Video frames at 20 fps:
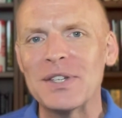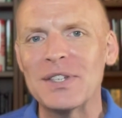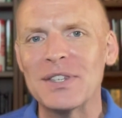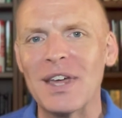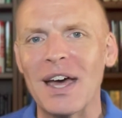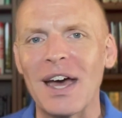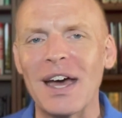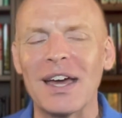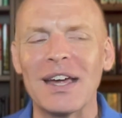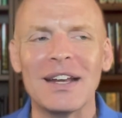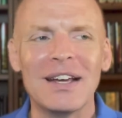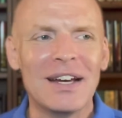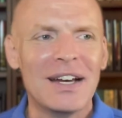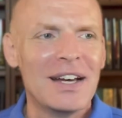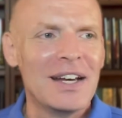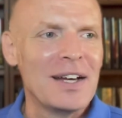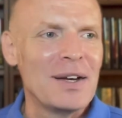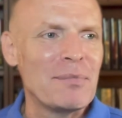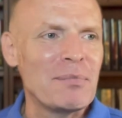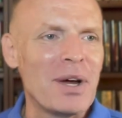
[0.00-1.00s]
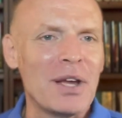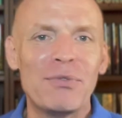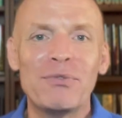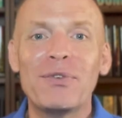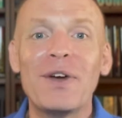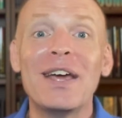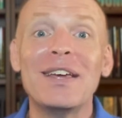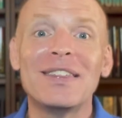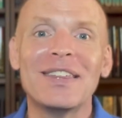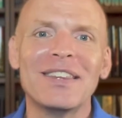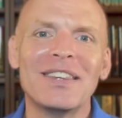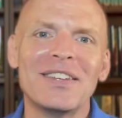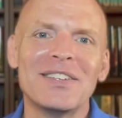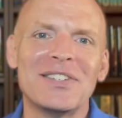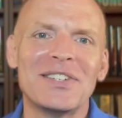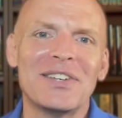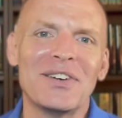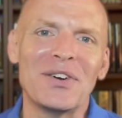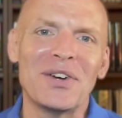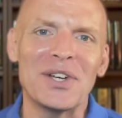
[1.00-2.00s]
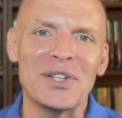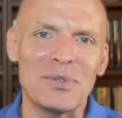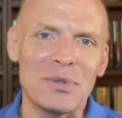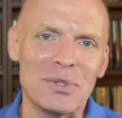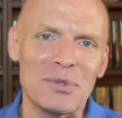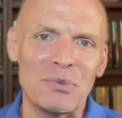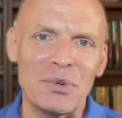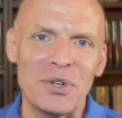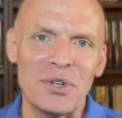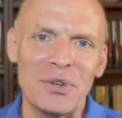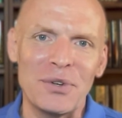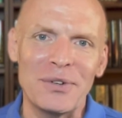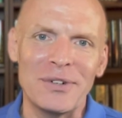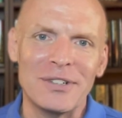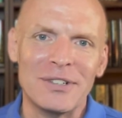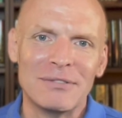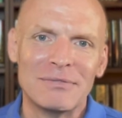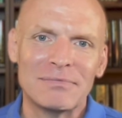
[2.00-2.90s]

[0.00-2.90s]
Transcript: that my faith in this series was renewed.